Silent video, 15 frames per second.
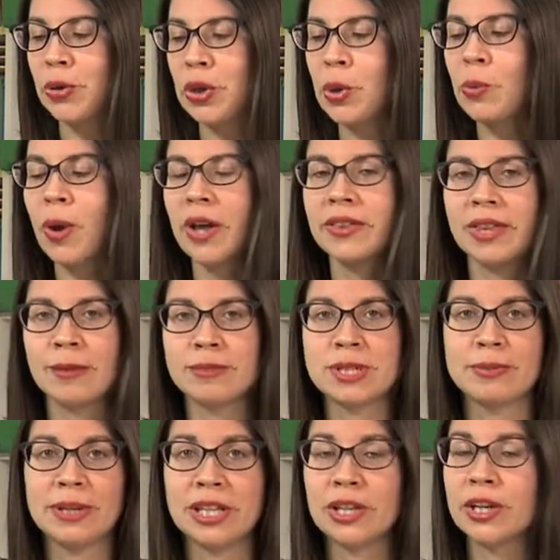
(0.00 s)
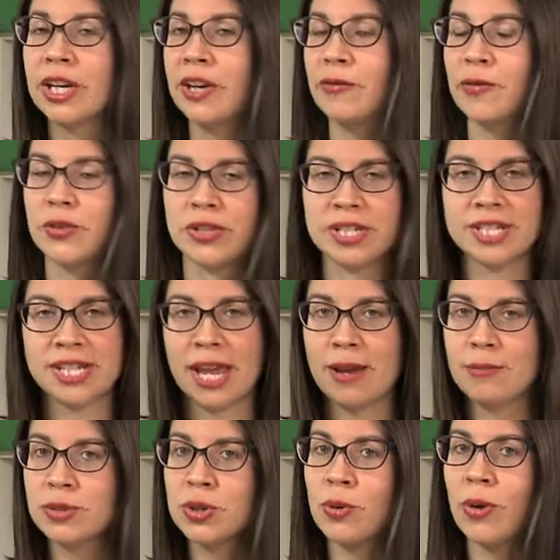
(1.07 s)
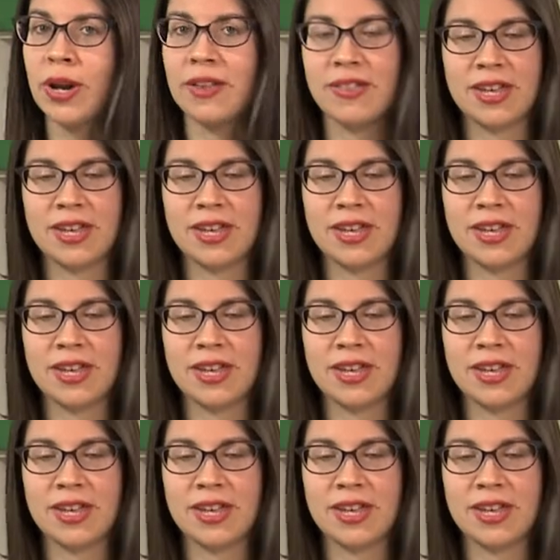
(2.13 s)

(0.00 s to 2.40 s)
you want them to be looking for the same toy